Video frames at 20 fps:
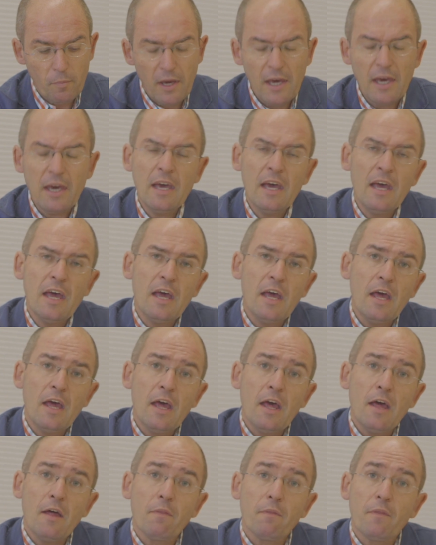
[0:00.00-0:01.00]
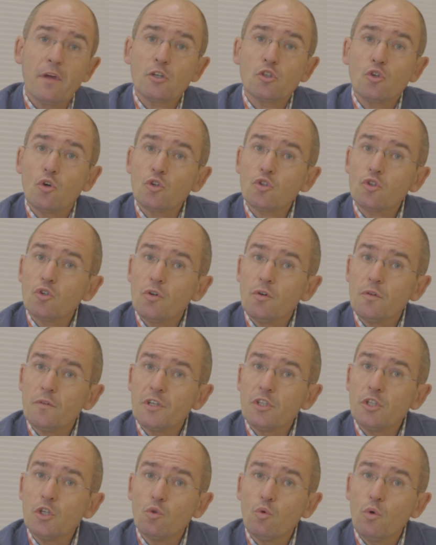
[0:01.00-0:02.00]
pay. There's also
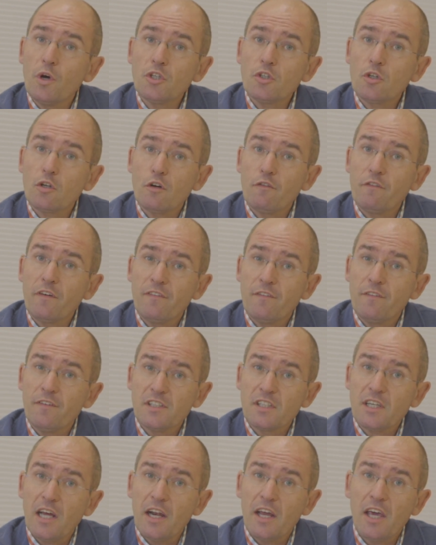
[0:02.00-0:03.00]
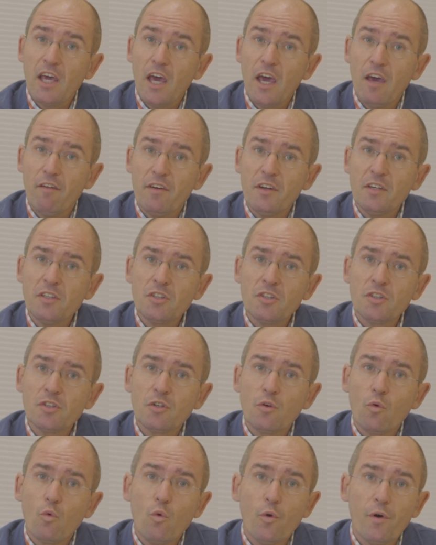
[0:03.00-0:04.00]
the situation of fiscal
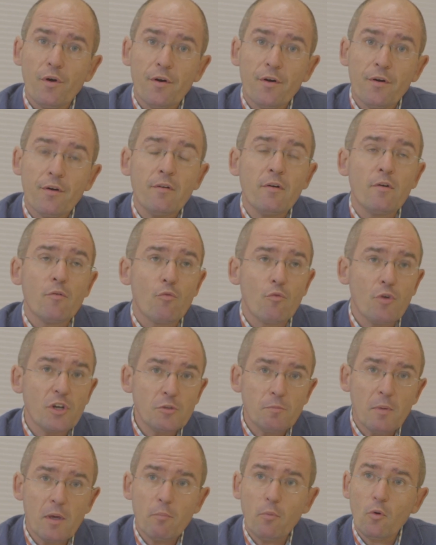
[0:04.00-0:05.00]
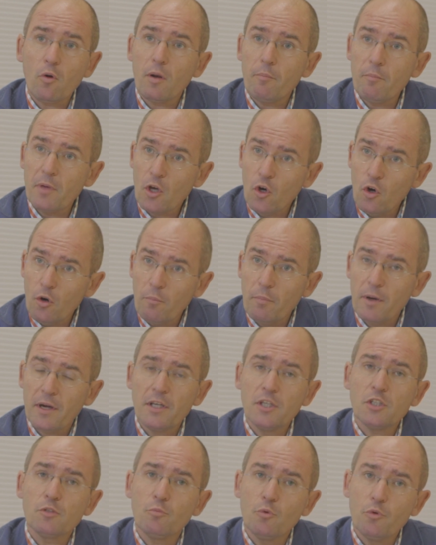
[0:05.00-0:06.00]
havens, where rich people and big
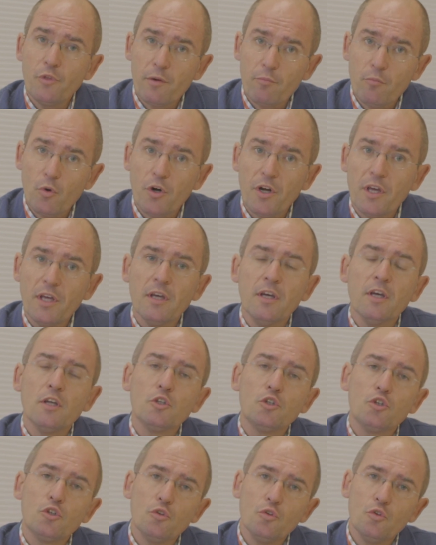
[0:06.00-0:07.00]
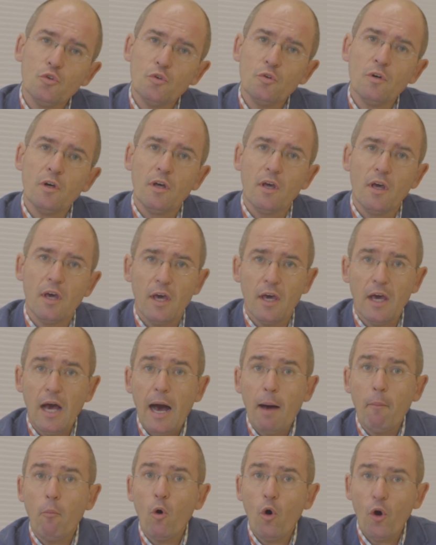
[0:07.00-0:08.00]
companies put their money to
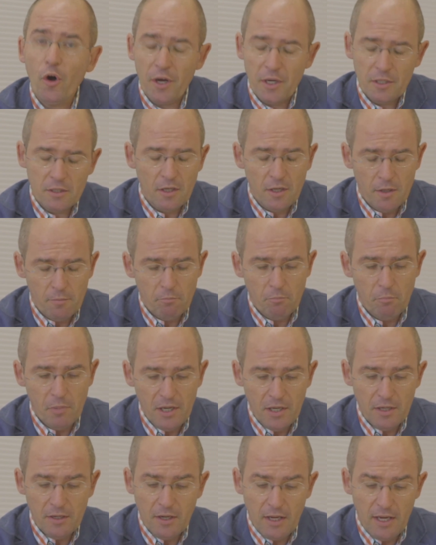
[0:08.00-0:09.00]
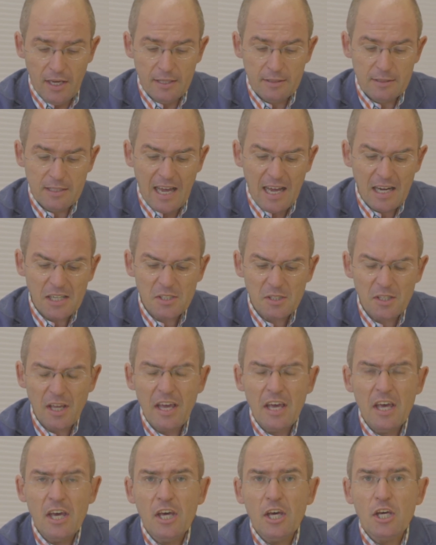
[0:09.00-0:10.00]
avoid being taxed.
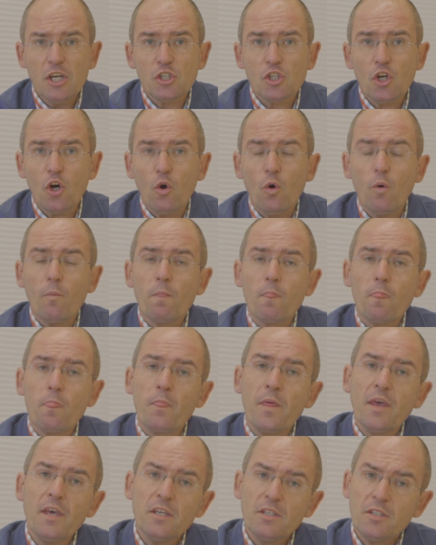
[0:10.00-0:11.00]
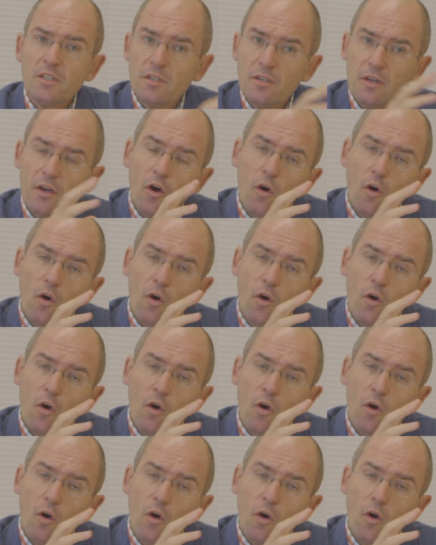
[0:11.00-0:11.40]
So these